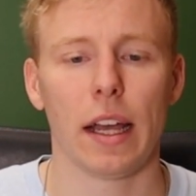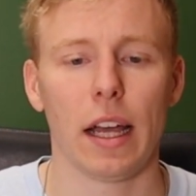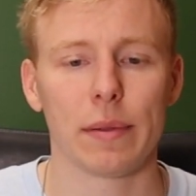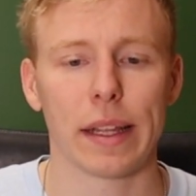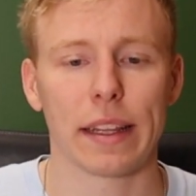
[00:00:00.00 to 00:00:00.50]

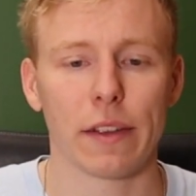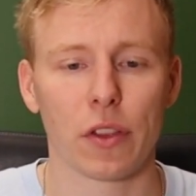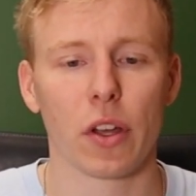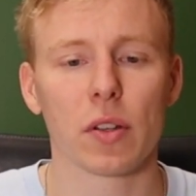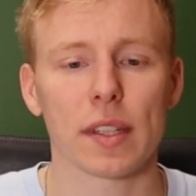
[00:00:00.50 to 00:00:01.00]
and, and
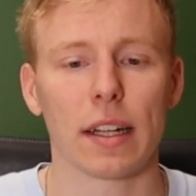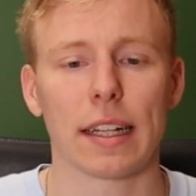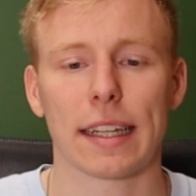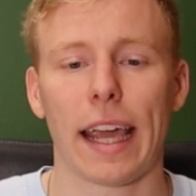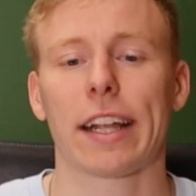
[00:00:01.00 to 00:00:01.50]
if those are
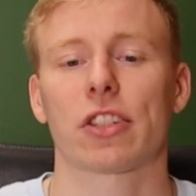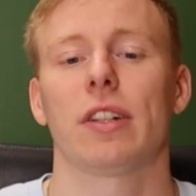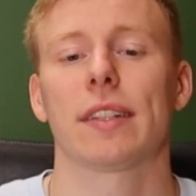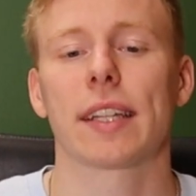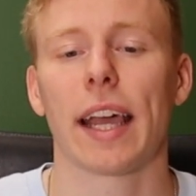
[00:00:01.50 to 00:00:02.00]
like
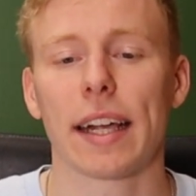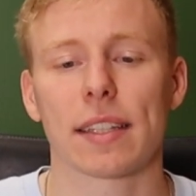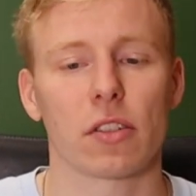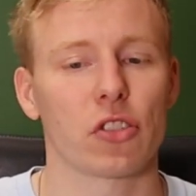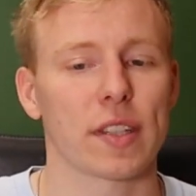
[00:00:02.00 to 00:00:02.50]
actual
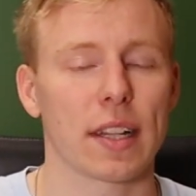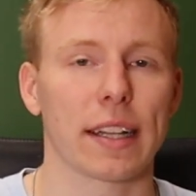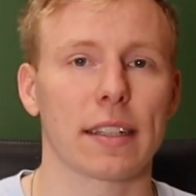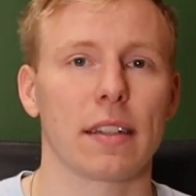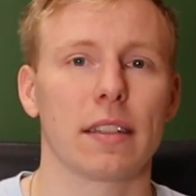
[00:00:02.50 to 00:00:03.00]
attacks or just
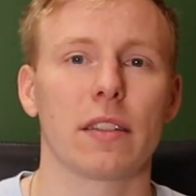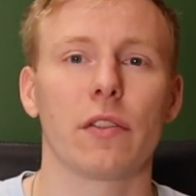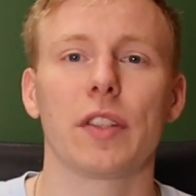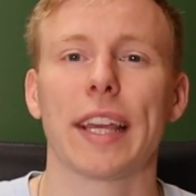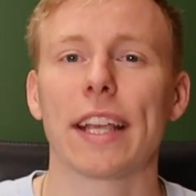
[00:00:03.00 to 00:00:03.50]
like a
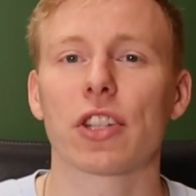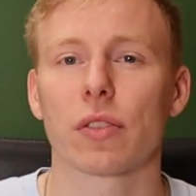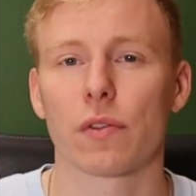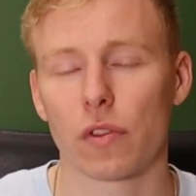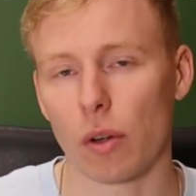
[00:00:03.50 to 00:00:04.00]

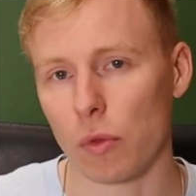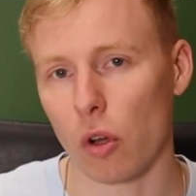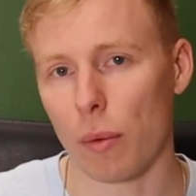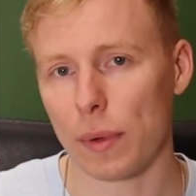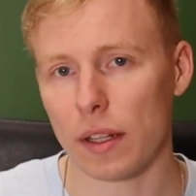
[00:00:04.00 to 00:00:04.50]
deviation from
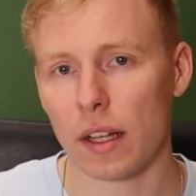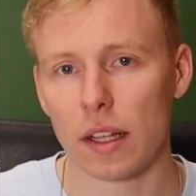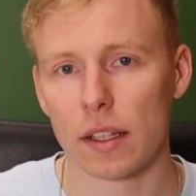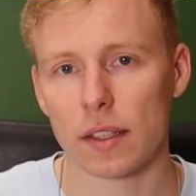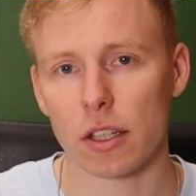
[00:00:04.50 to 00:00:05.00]
normal.
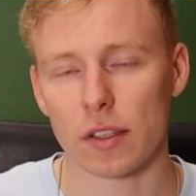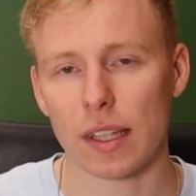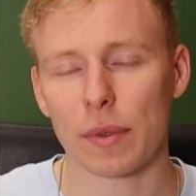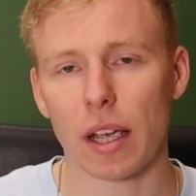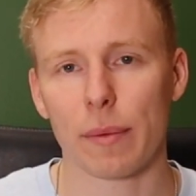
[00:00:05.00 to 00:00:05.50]
So
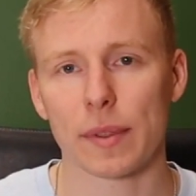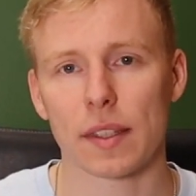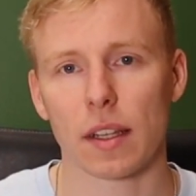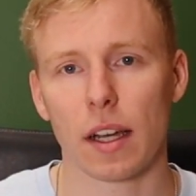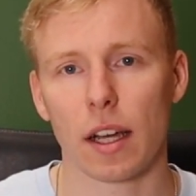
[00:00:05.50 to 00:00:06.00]

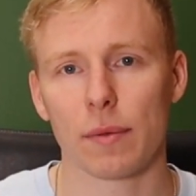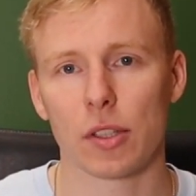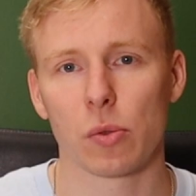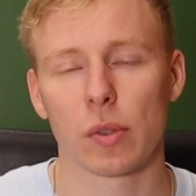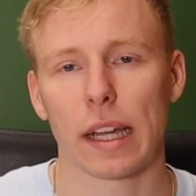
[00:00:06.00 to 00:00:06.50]
sometimes um,
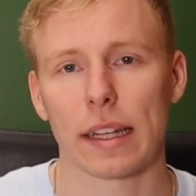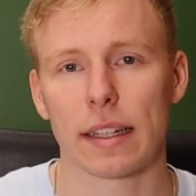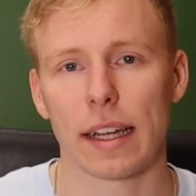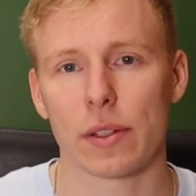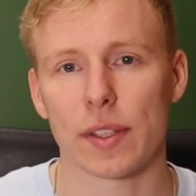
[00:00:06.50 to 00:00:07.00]
you will get
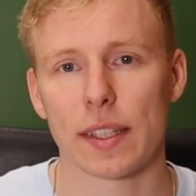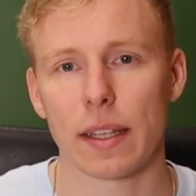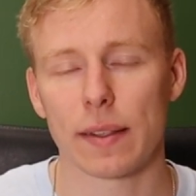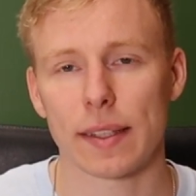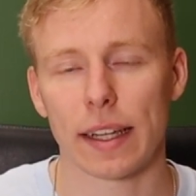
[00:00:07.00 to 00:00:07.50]
an
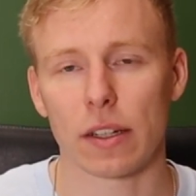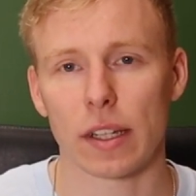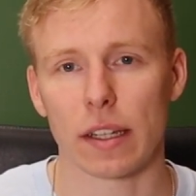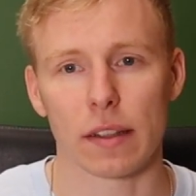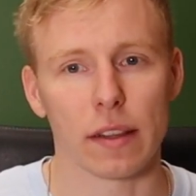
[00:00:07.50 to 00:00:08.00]
IOC saying,
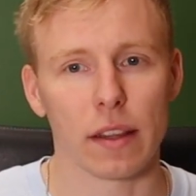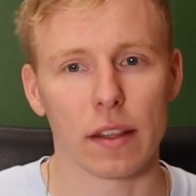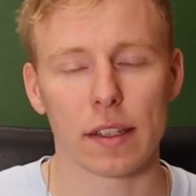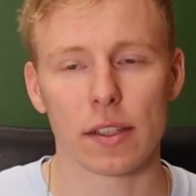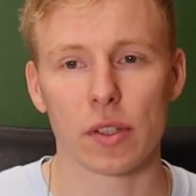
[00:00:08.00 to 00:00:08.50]
okay,
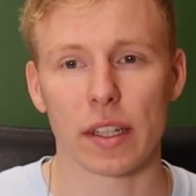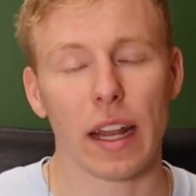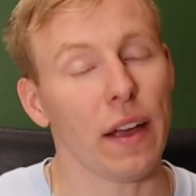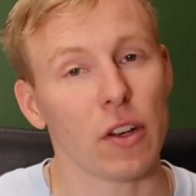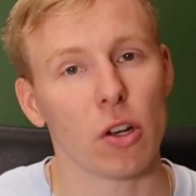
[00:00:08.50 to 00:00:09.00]
this user
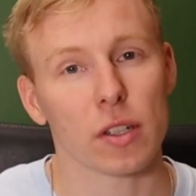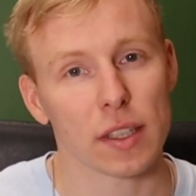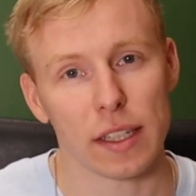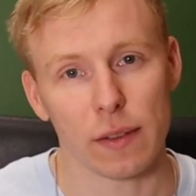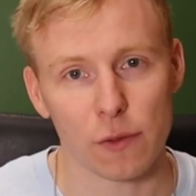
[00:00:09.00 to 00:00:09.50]
never
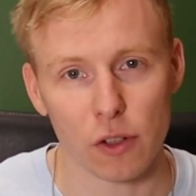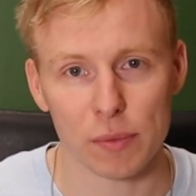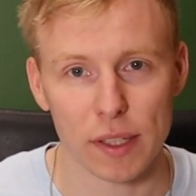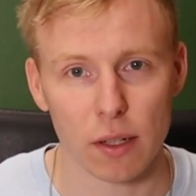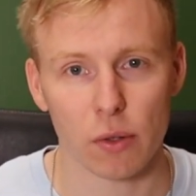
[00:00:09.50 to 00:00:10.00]
logged in
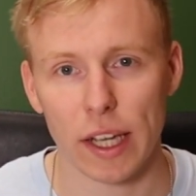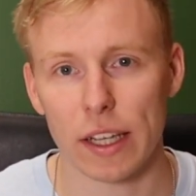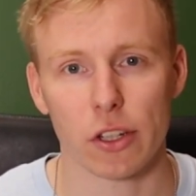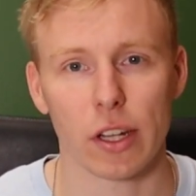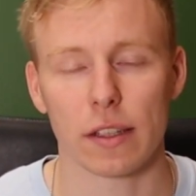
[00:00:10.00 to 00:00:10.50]
from this
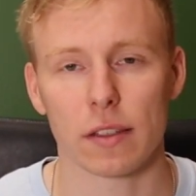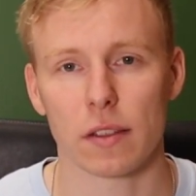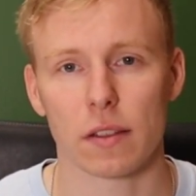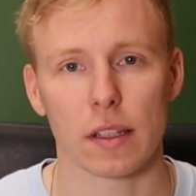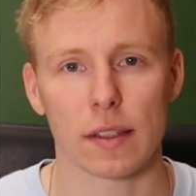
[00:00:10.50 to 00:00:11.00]
location and
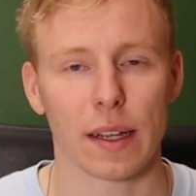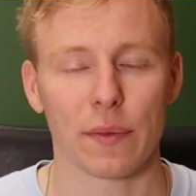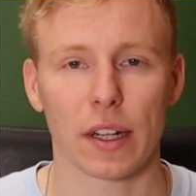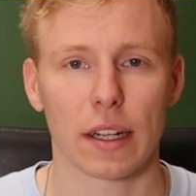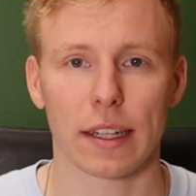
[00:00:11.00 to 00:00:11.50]
did
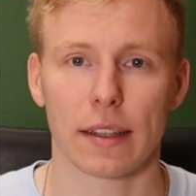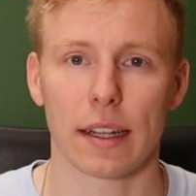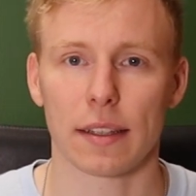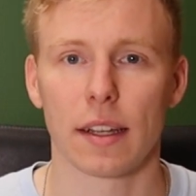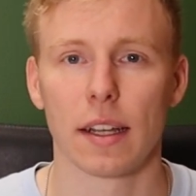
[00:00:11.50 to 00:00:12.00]
something like
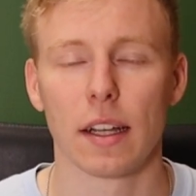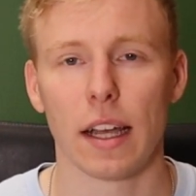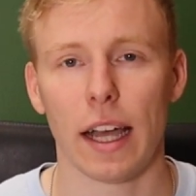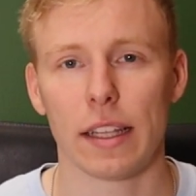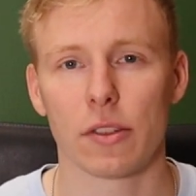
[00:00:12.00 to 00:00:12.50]
that.
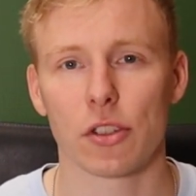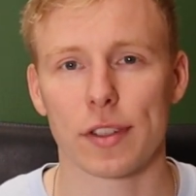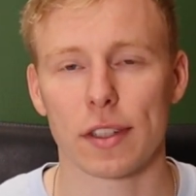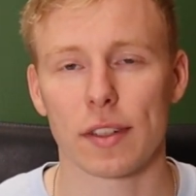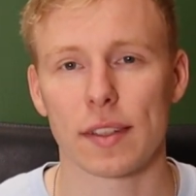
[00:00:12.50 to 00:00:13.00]
And then you're
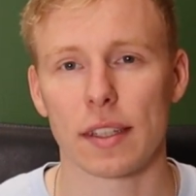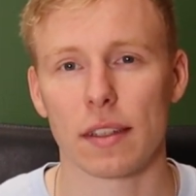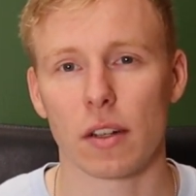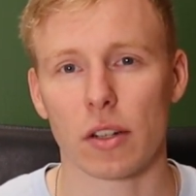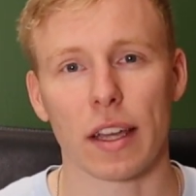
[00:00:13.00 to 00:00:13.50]
just gonna
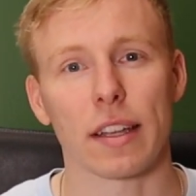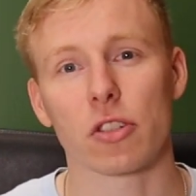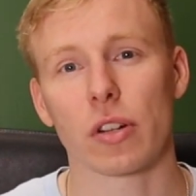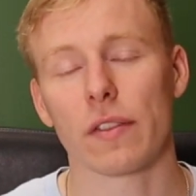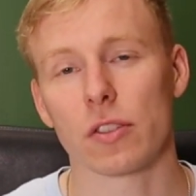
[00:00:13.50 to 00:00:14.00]
see, okay, he
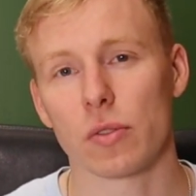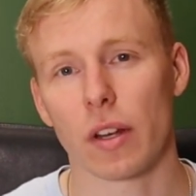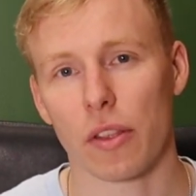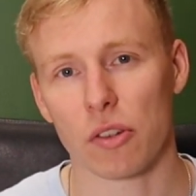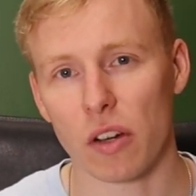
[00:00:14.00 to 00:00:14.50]
traveled to
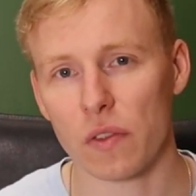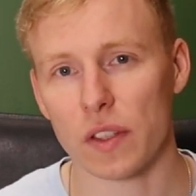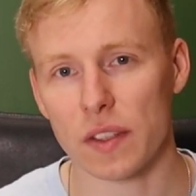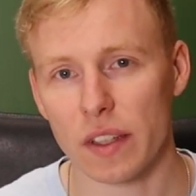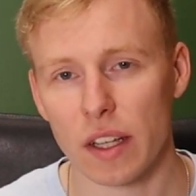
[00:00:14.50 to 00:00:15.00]
another
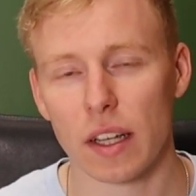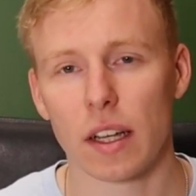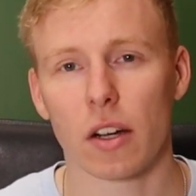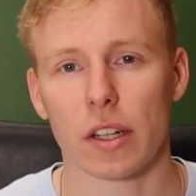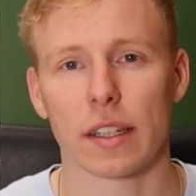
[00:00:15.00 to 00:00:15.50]
office.
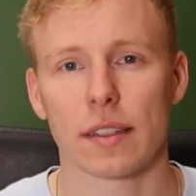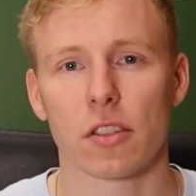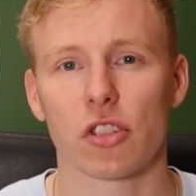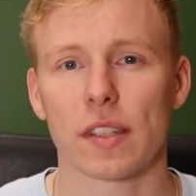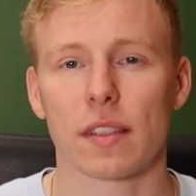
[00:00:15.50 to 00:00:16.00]
Okay, this
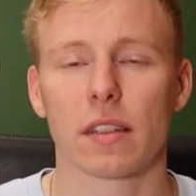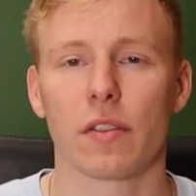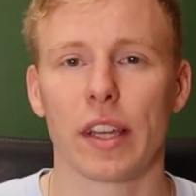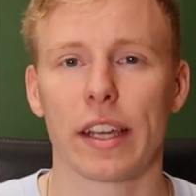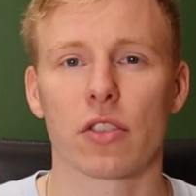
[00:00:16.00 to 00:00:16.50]
is just a
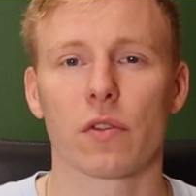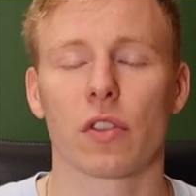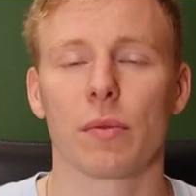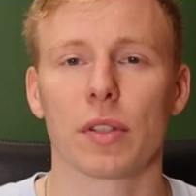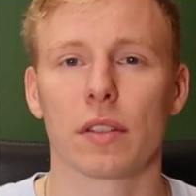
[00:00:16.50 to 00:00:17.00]
deviation
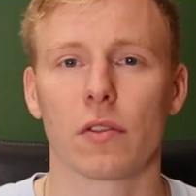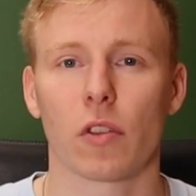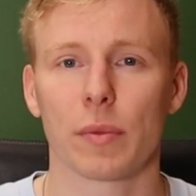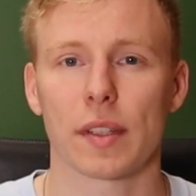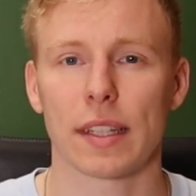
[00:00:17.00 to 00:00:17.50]
from the,
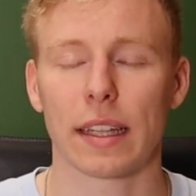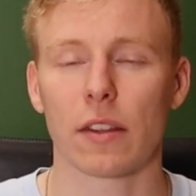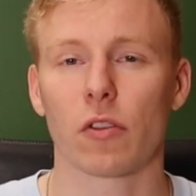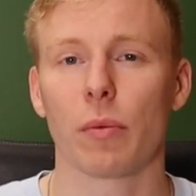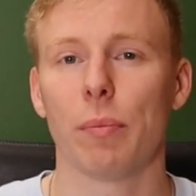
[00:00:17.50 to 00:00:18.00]
from the
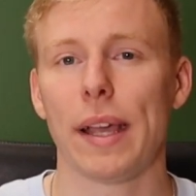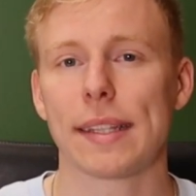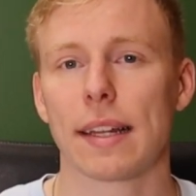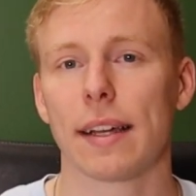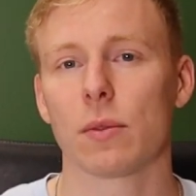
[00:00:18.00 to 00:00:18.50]
standard, from the
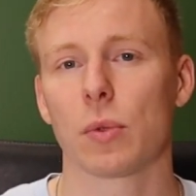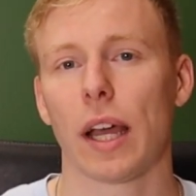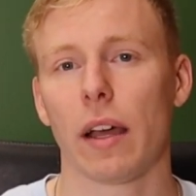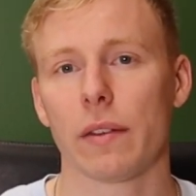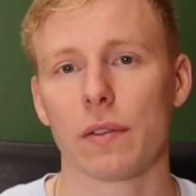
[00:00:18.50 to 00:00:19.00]
baseline we
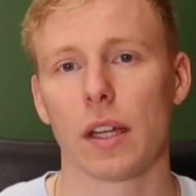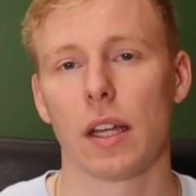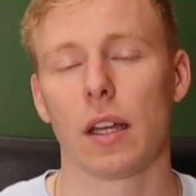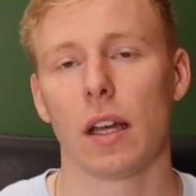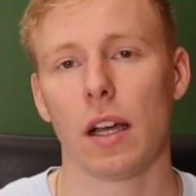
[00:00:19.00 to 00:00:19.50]
have
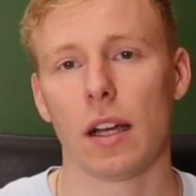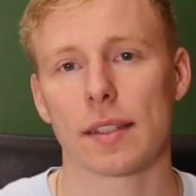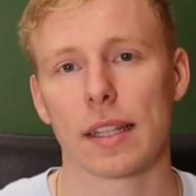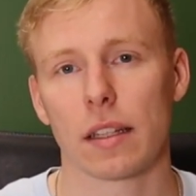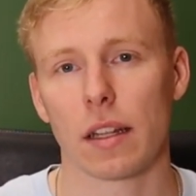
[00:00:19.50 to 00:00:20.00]
uh,
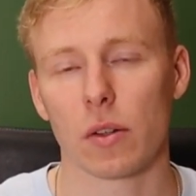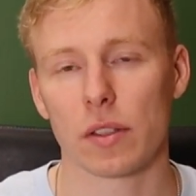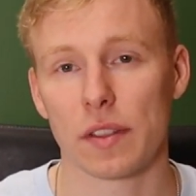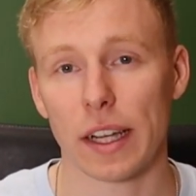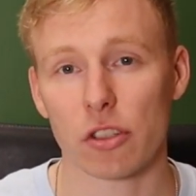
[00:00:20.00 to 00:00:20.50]
set in our
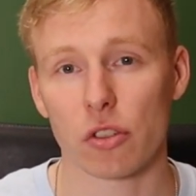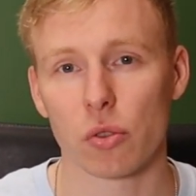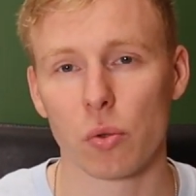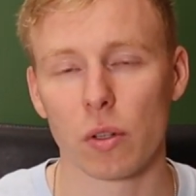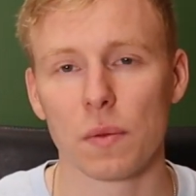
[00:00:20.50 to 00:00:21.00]
detection
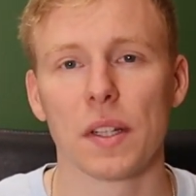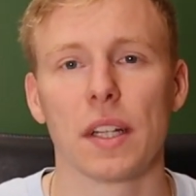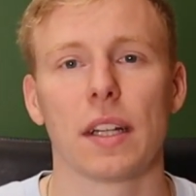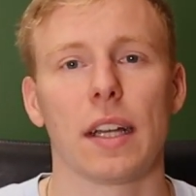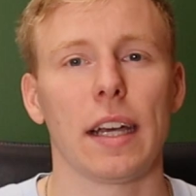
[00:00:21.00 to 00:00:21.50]
tool.
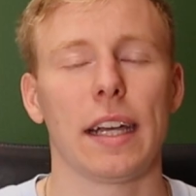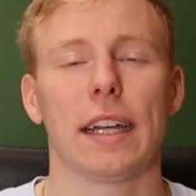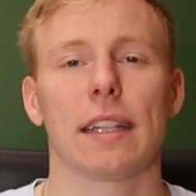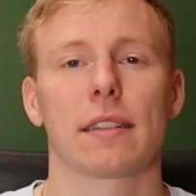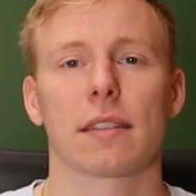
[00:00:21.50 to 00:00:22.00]

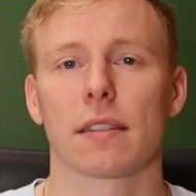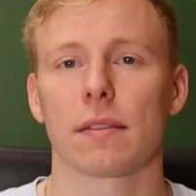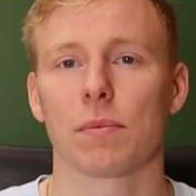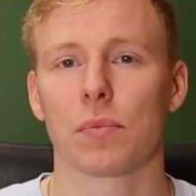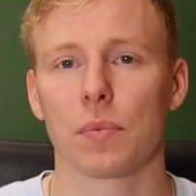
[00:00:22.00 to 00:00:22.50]
And
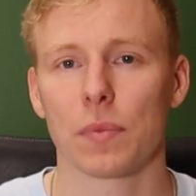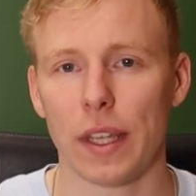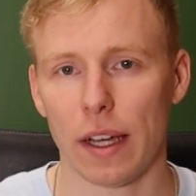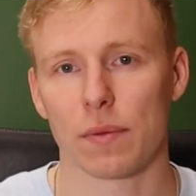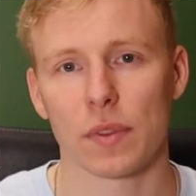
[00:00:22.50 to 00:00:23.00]

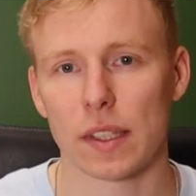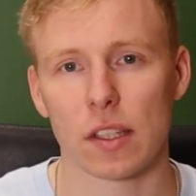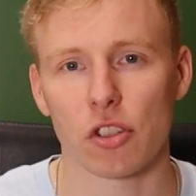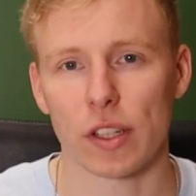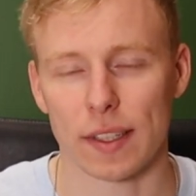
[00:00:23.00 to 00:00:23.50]
yeah, this
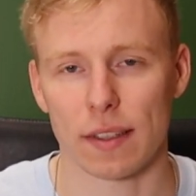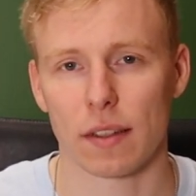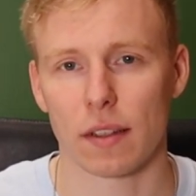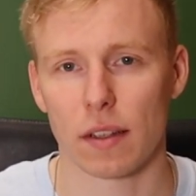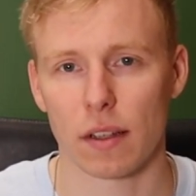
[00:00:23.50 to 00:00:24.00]
is just